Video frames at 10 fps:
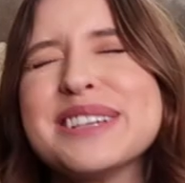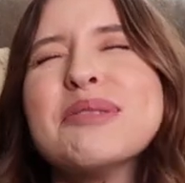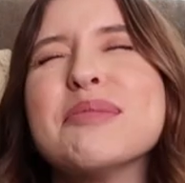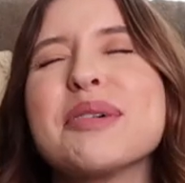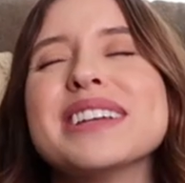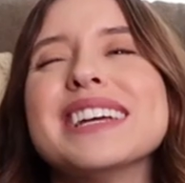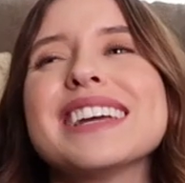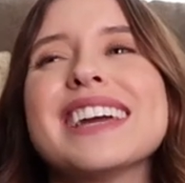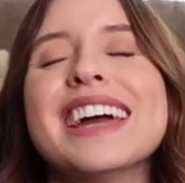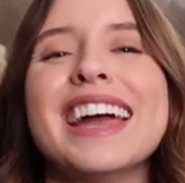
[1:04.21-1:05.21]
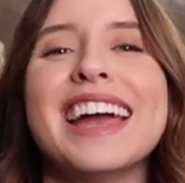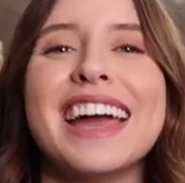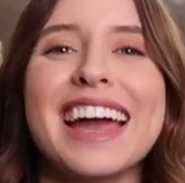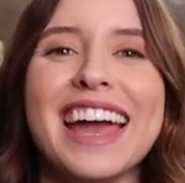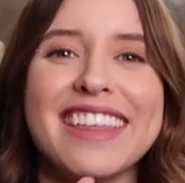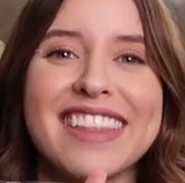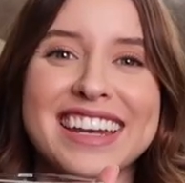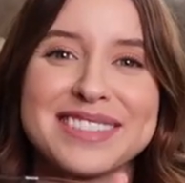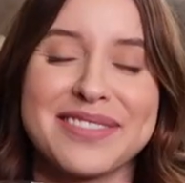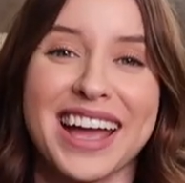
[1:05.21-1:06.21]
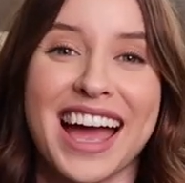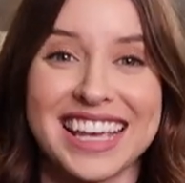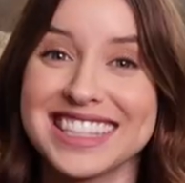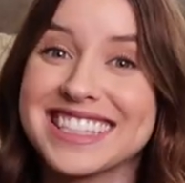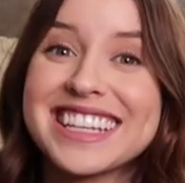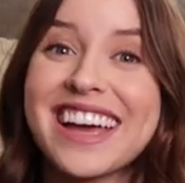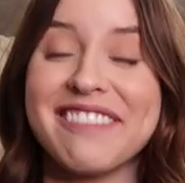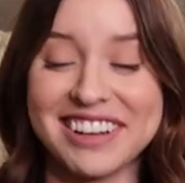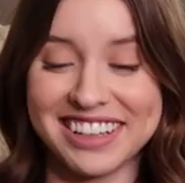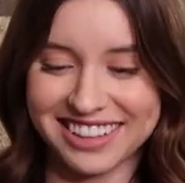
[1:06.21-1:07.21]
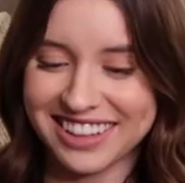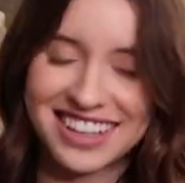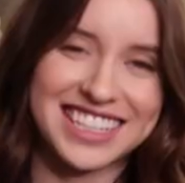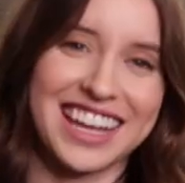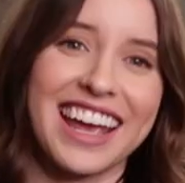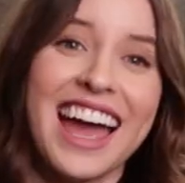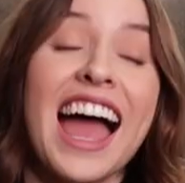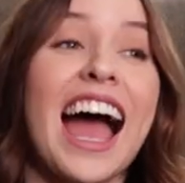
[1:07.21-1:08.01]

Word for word: single morning, and that is my iced vanilla latte.